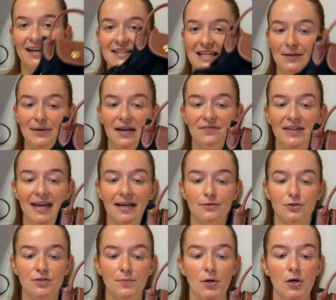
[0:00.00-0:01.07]
And here we have the
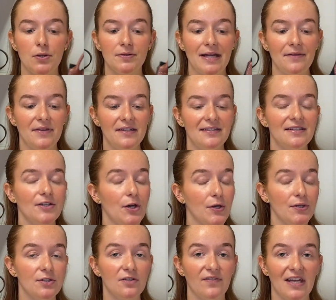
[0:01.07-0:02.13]
extra small. Now this is
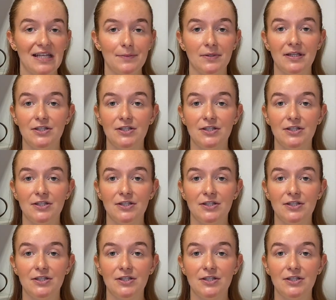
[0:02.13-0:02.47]
also available